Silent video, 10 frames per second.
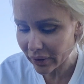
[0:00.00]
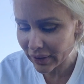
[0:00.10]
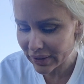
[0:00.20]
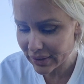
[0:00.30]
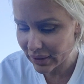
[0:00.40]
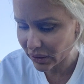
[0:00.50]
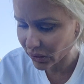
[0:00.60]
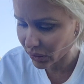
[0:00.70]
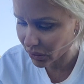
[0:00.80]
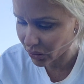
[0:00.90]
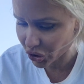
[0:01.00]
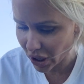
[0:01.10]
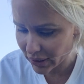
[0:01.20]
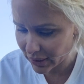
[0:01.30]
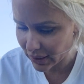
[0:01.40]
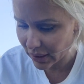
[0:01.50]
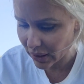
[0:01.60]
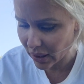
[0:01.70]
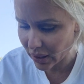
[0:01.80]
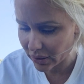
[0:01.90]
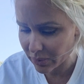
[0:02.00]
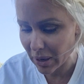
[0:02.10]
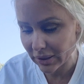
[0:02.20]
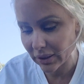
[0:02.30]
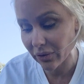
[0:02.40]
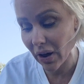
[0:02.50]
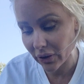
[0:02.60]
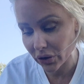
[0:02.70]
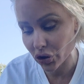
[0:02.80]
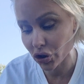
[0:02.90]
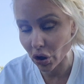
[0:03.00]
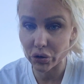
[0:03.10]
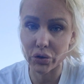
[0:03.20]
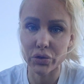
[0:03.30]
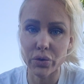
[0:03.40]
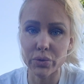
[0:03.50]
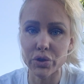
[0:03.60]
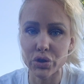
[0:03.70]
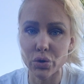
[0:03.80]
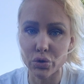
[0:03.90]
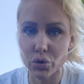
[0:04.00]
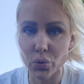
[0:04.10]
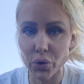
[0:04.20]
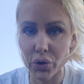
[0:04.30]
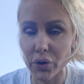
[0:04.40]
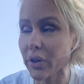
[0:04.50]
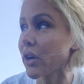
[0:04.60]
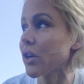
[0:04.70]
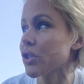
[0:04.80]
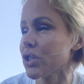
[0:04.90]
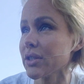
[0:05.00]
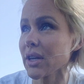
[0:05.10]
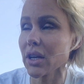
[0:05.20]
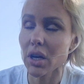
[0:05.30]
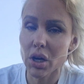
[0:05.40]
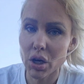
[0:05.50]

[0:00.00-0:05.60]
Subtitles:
They suggested a domestic violence shelter. So there was a social worker in there, and she's like,